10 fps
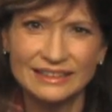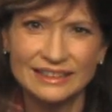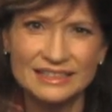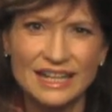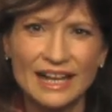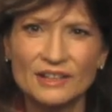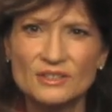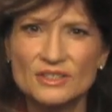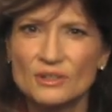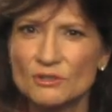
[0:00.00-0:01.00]
a
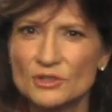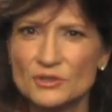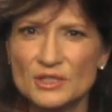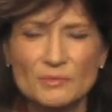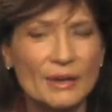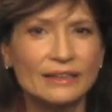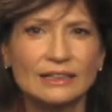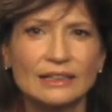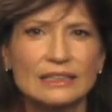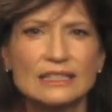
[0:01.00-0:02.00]
tired soldier
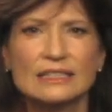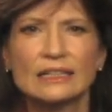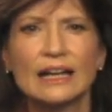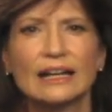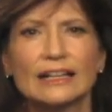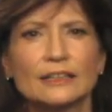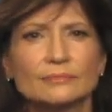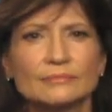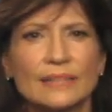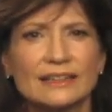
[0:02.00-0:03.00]
smiling at the sky,
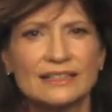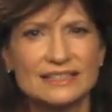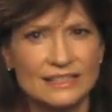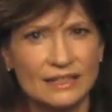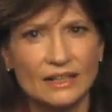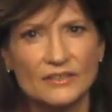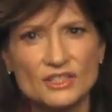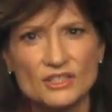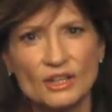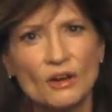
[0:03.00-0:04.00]
at the sun on the
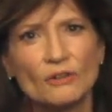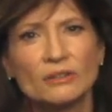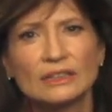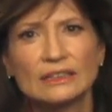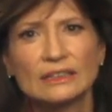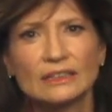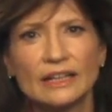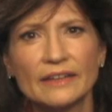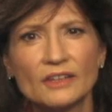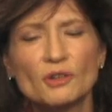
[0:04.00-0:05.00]
snow,
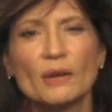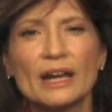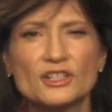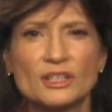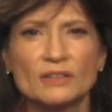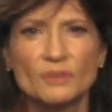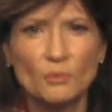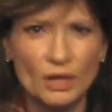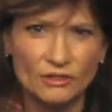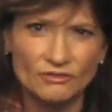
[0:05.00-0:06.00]
and the crashing of the
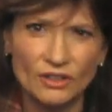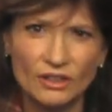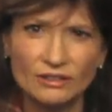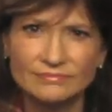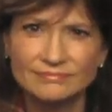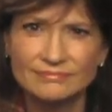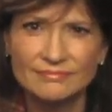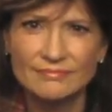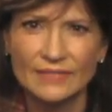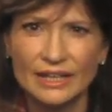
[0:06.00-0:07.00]
waterfall,
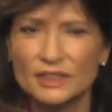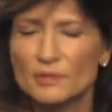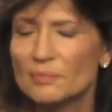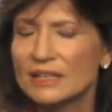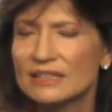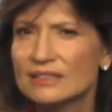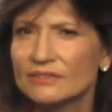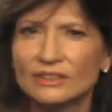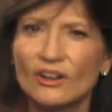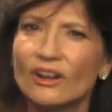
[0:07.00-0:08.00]
at the peace
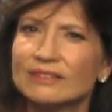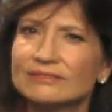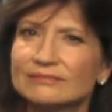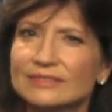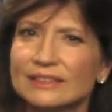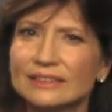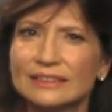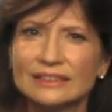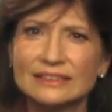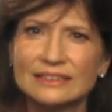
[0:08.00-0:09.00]
of it all.
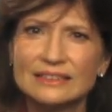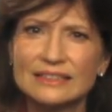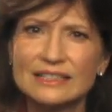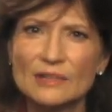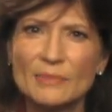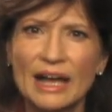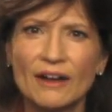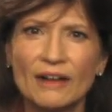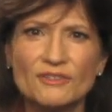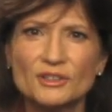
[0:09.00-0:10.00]

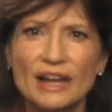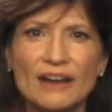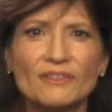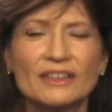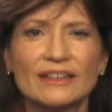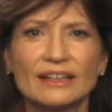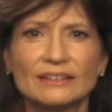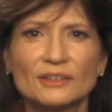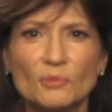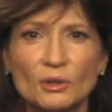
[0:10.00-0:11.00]
Somehow, after everything,
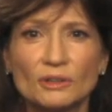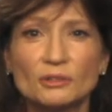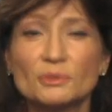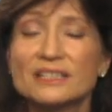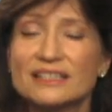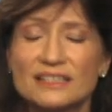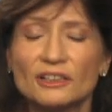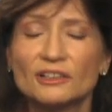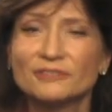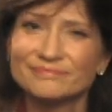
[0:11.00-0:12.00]
the world was
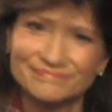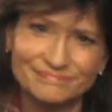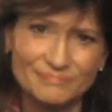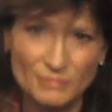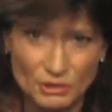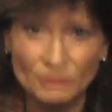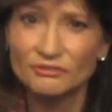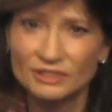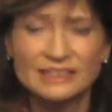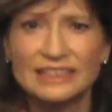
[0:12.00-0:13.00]
still
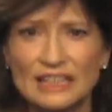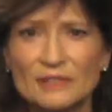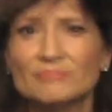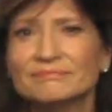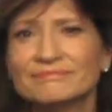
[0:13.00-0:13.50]
beautiful to him.